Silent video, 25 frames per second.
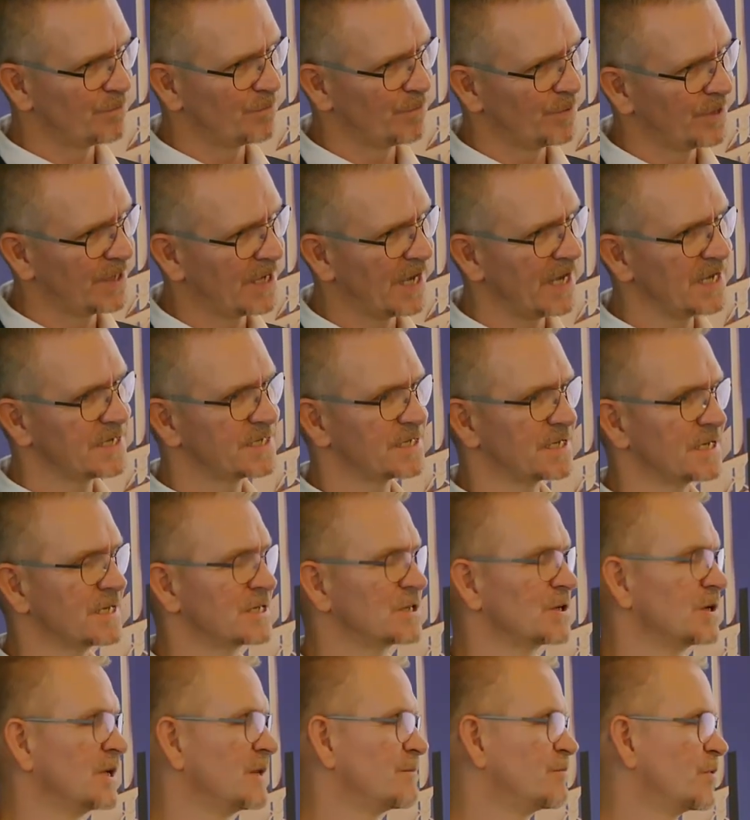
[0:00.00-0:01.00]
Cases
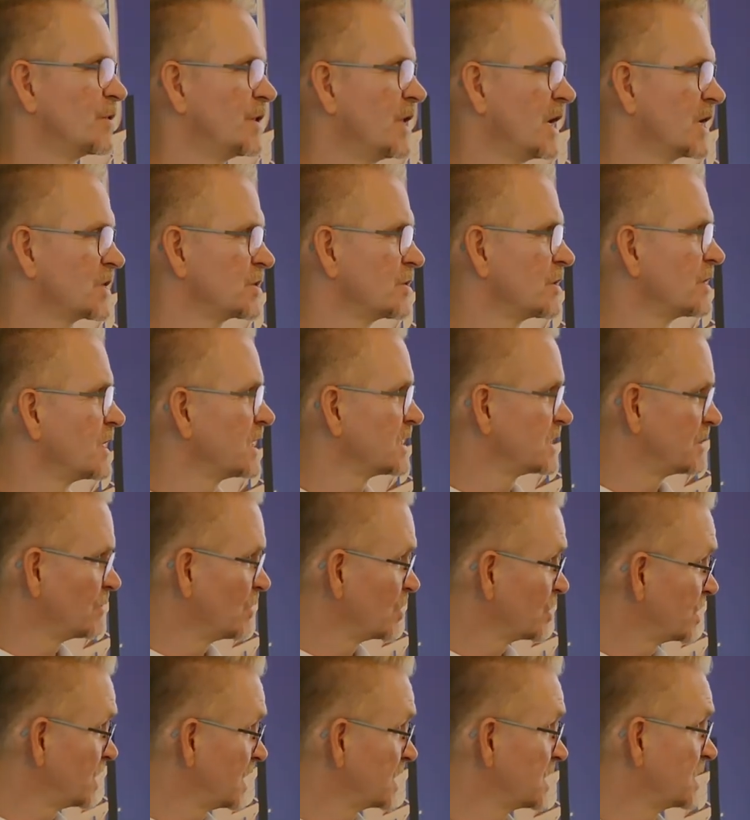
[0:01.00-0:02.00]
and protection, that's the
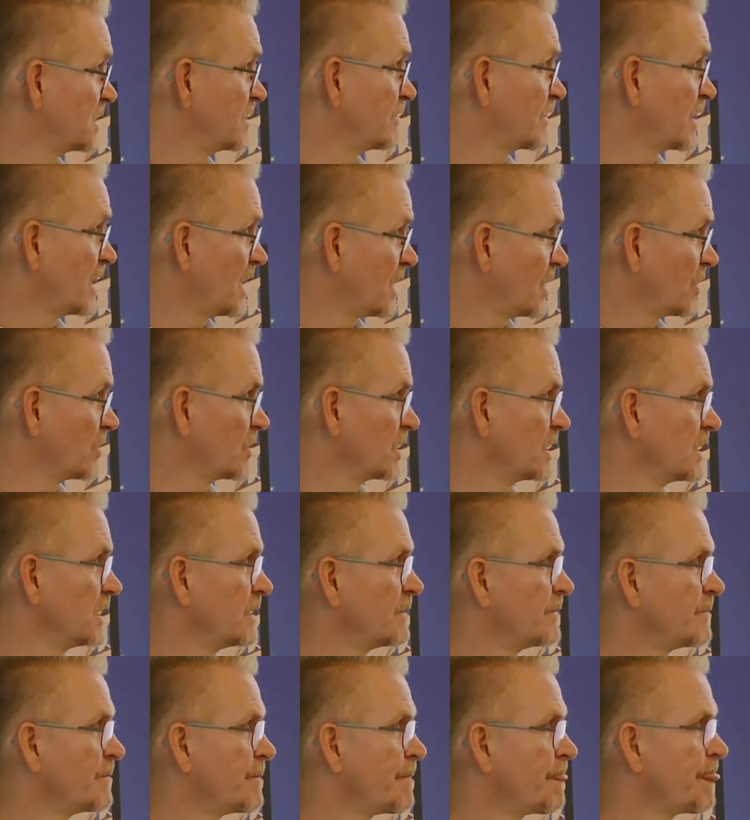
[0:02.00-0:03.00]
most sensitive category.
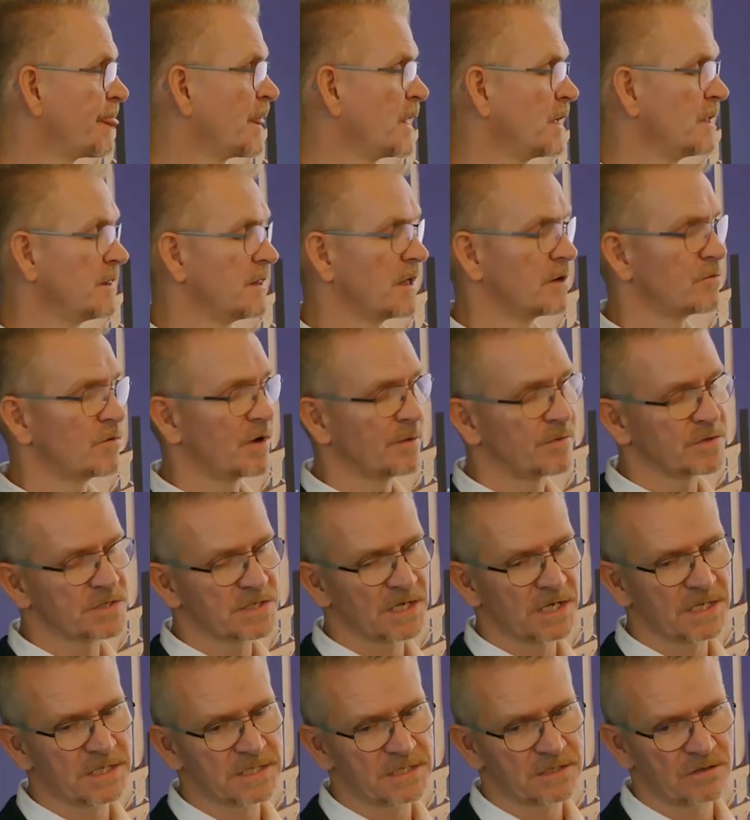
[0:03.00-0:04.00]
That
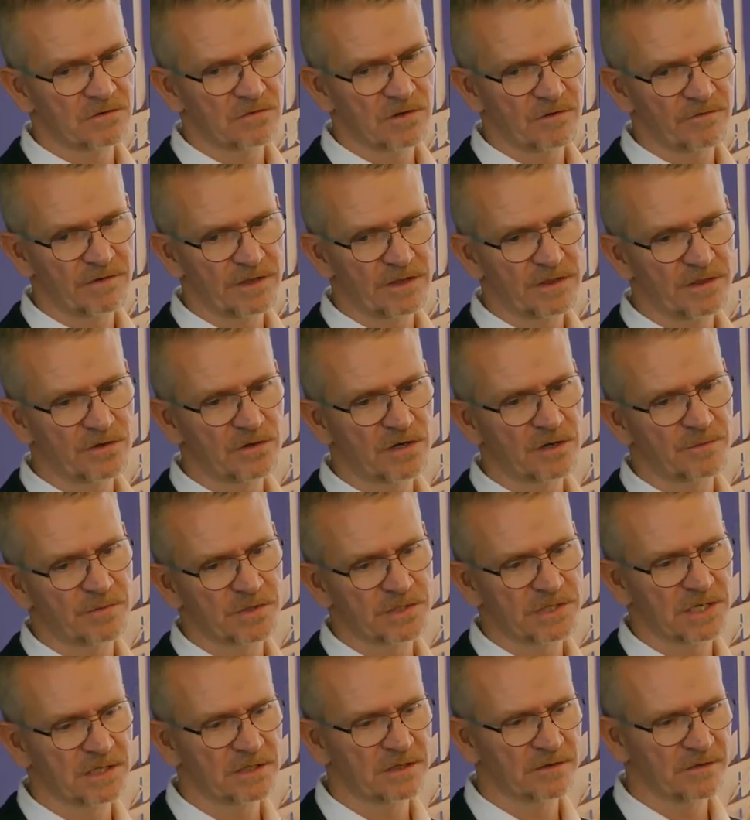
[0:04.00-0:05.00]
represents roughly
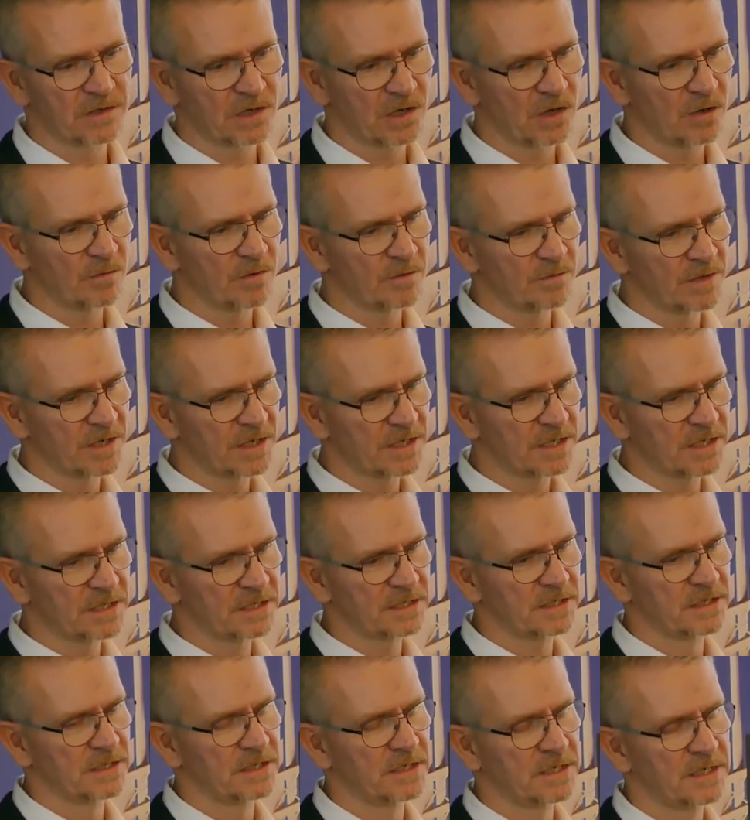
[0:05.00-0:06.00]
30% of the global market.
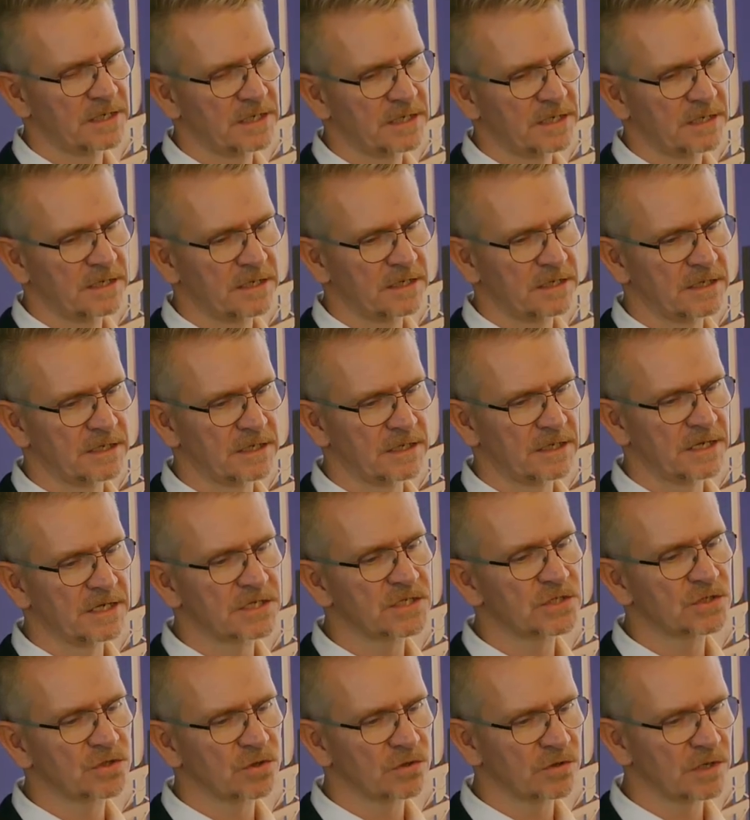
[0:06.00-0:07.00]

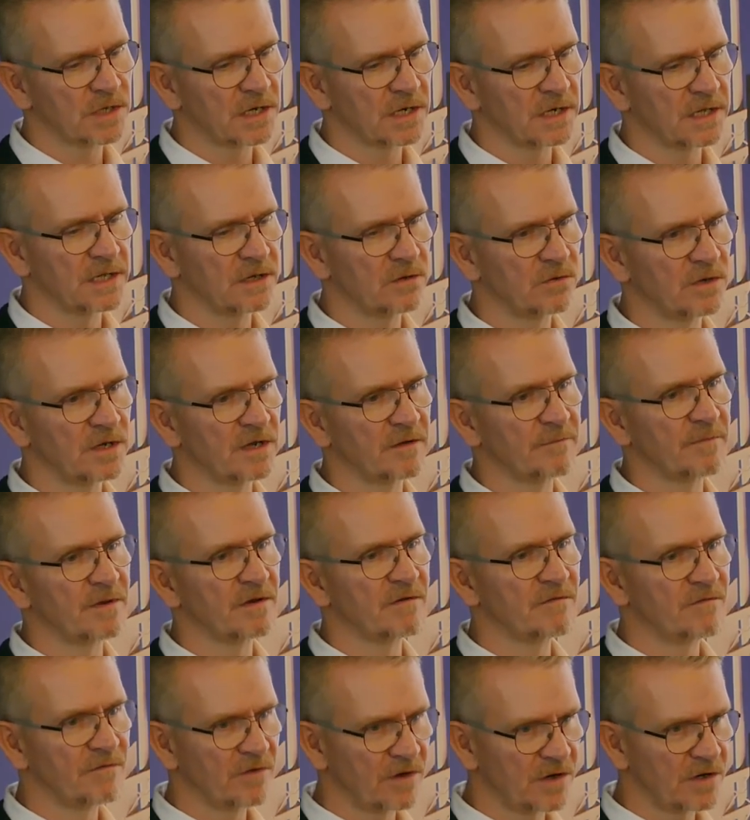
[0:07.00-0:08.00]
Historically, we have
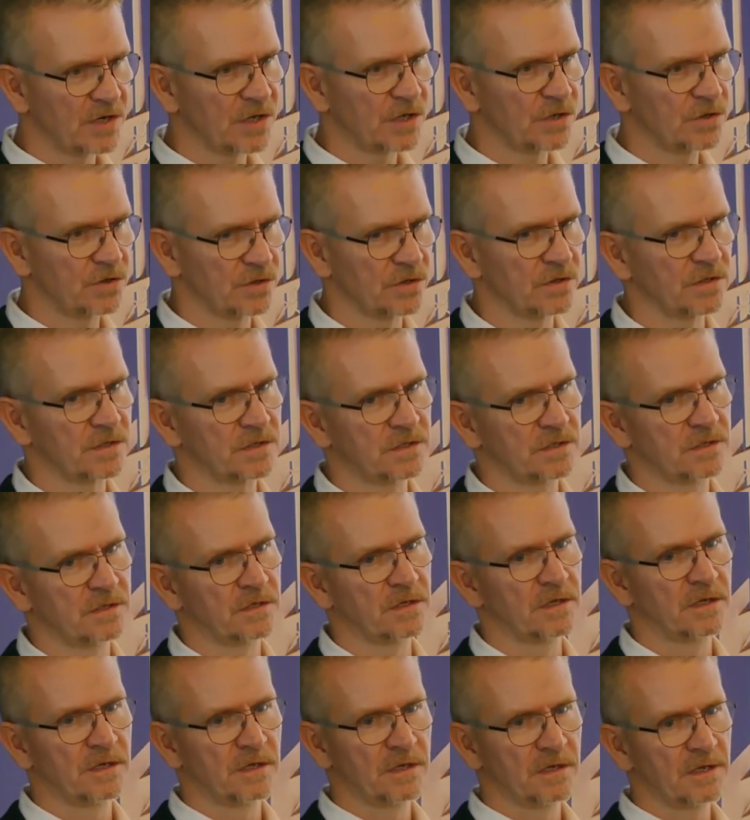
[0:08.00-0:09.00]
been very good
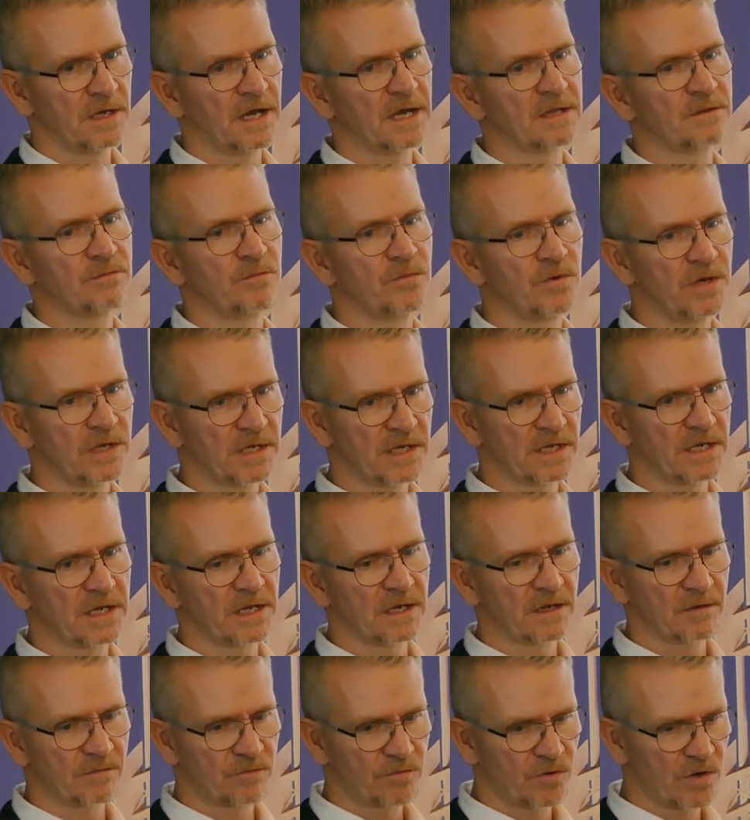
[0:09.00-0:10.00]
at
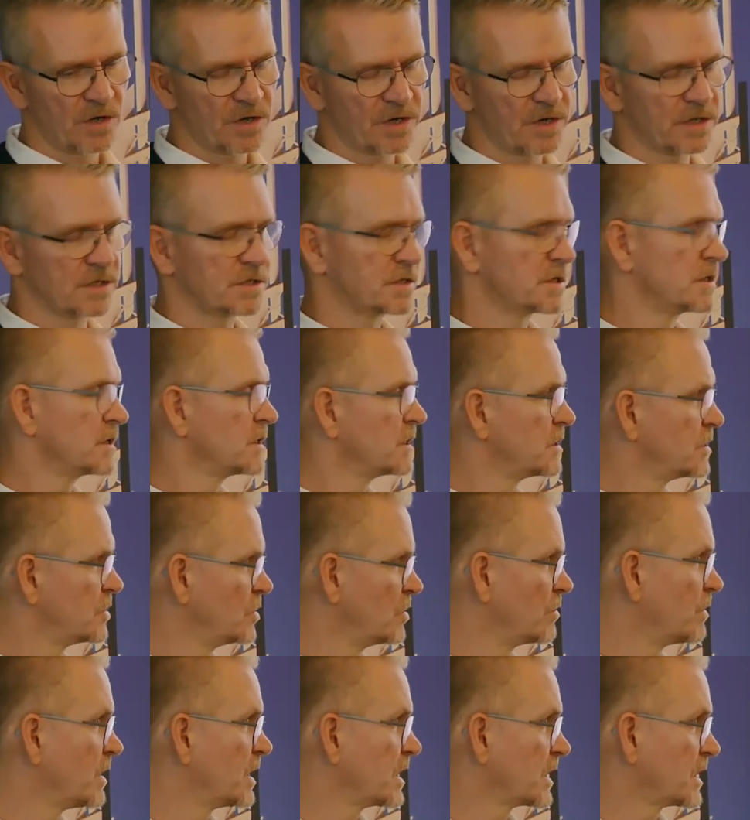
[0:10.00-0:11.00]
bringing products to
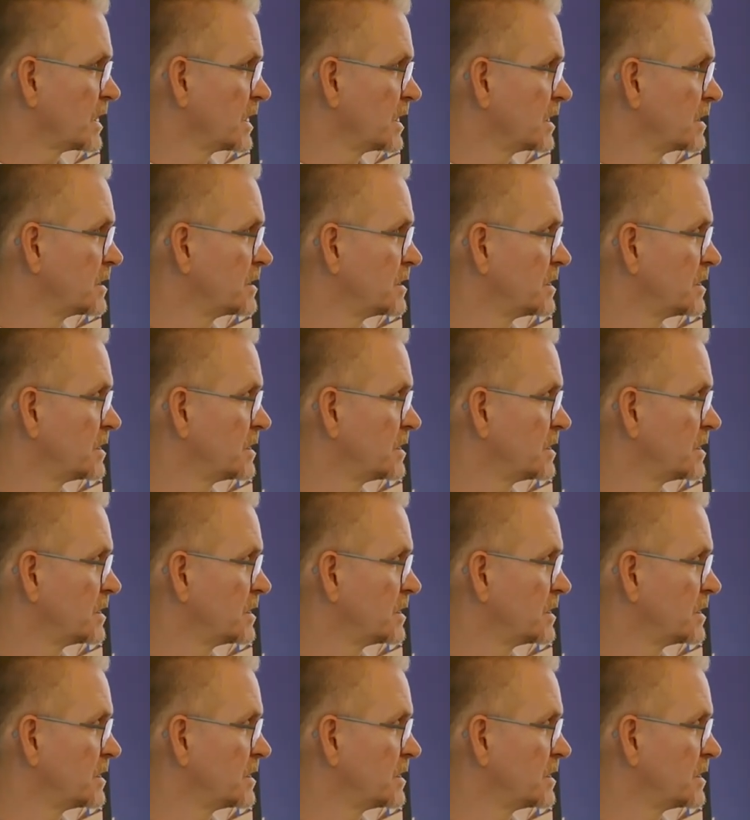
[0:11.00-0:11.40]
market